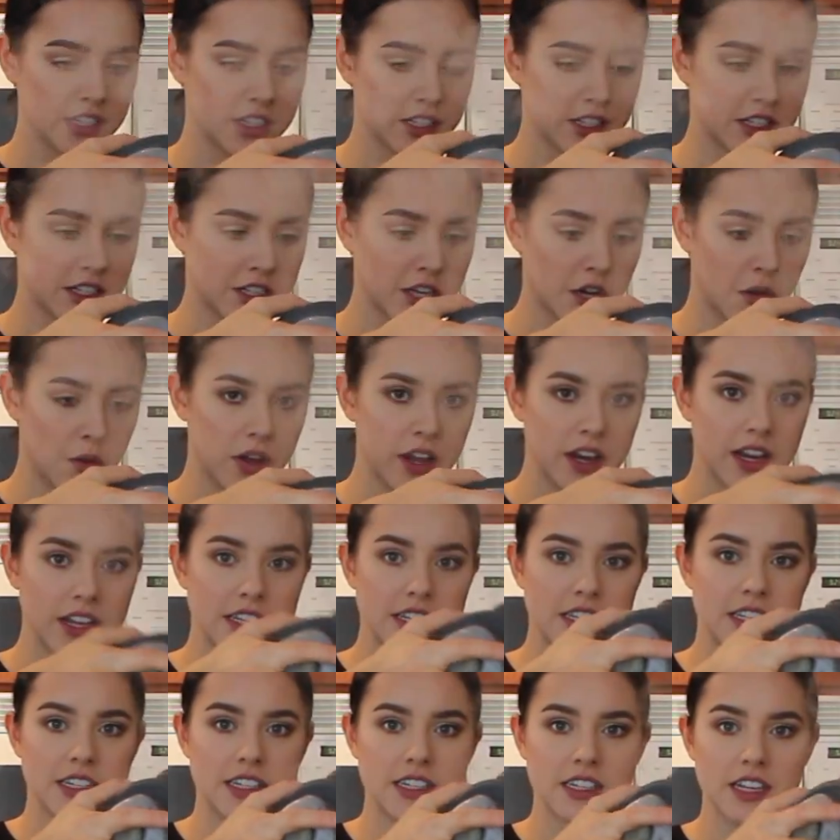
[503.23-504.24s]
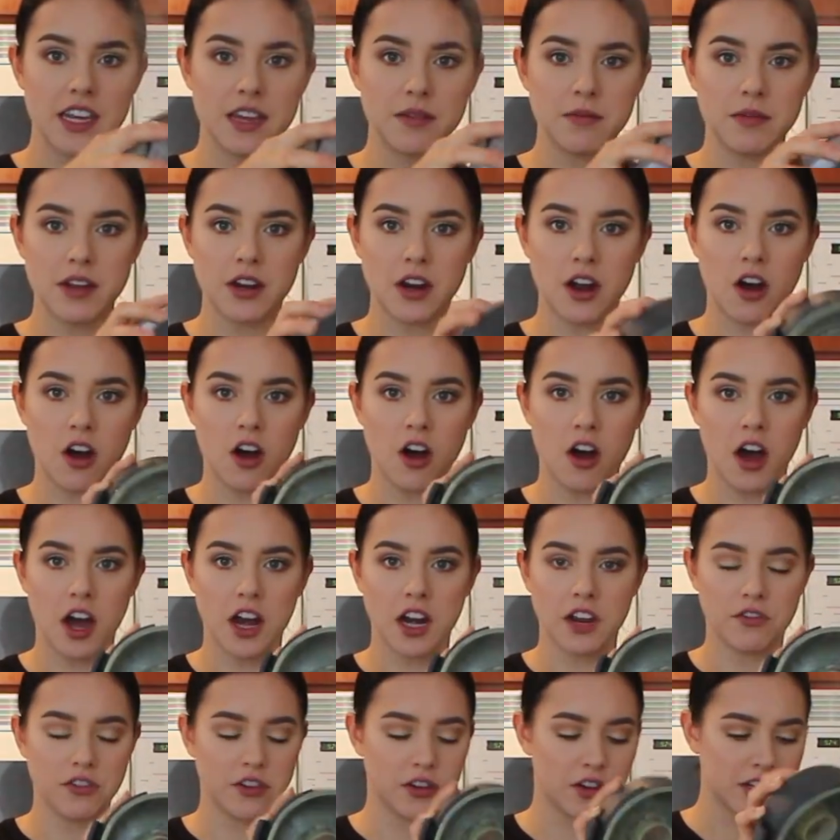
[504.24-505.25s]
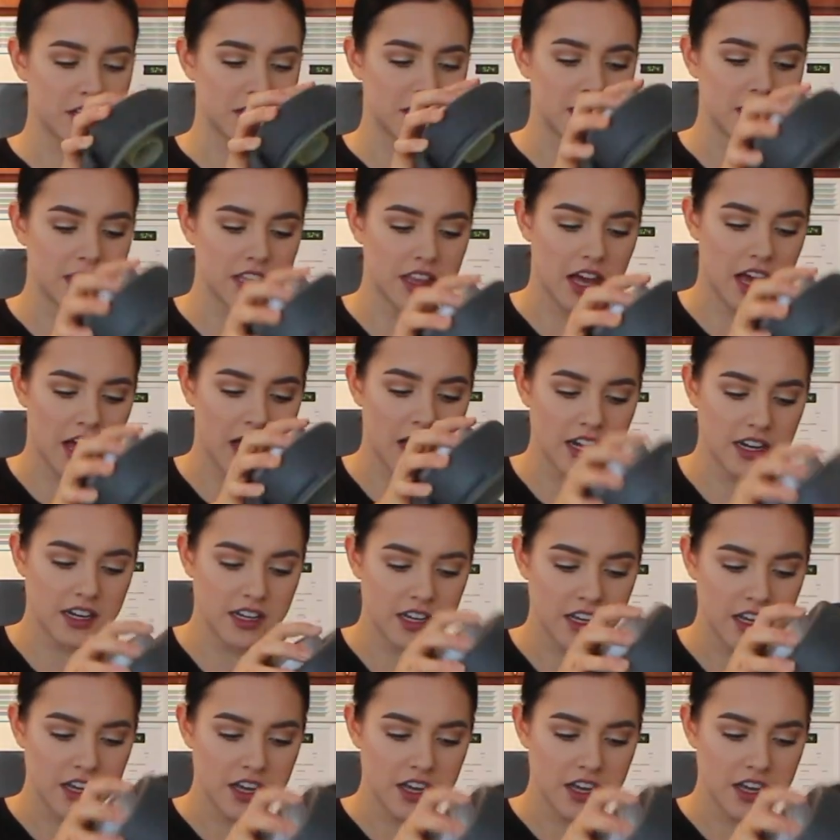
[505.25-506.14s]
So it is steaming hot, if you can see that.